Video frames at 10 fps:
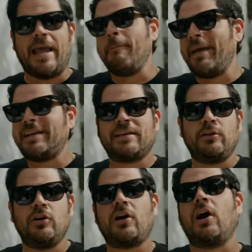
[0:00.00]
it makes
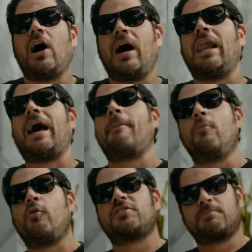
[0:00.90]
it look a lot
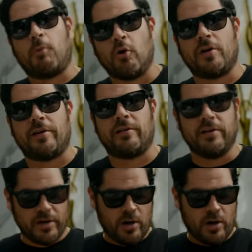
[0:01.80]
more sportier.